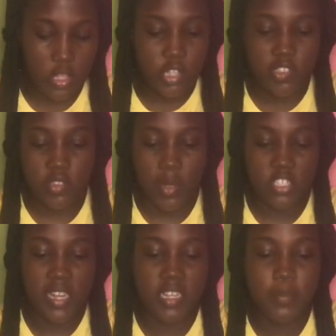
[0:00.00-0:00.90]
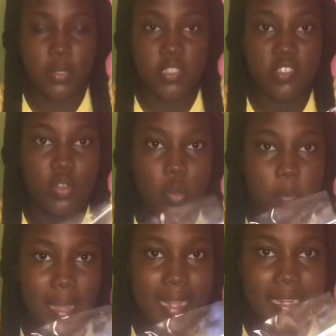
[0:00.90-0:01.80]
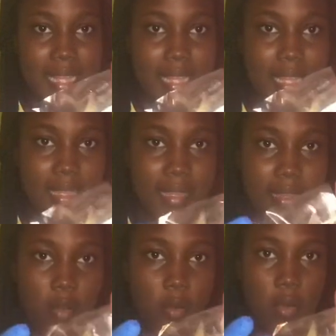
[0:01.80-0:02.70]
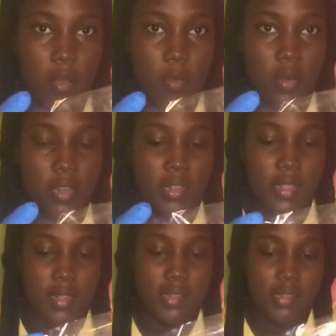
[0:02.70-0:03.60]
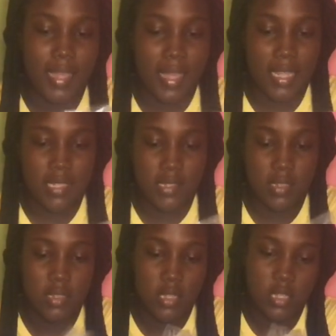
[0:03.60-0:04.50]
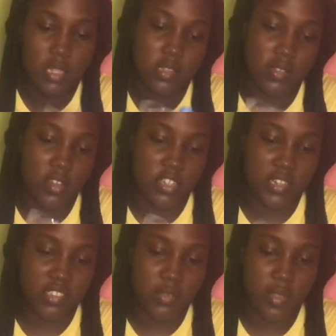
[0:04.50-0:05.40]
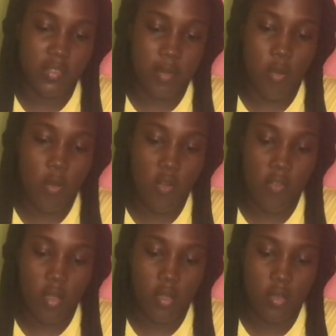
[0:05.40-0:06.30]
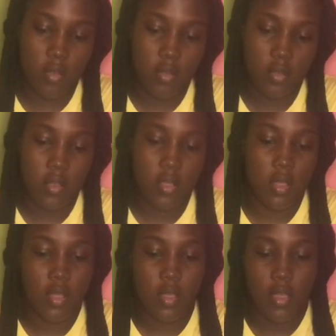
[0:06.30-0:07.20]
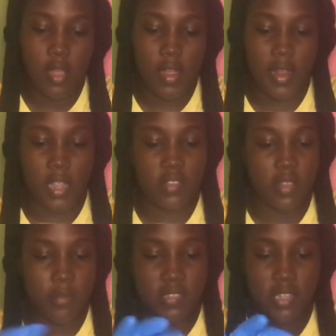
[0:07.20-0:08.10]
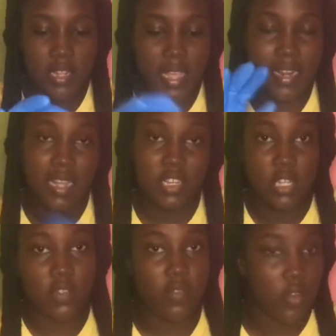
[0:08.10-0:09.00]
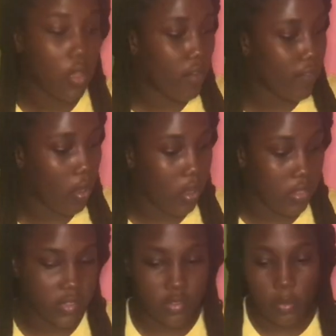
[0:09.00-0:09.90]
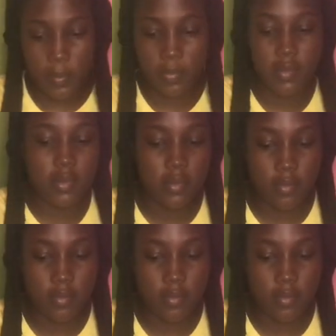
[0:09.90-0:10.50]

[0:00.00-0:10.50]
So I try to put the soap at one of the sides. So I try to squeeze them over. Alright, so I'm just going to get that done for all the soaps.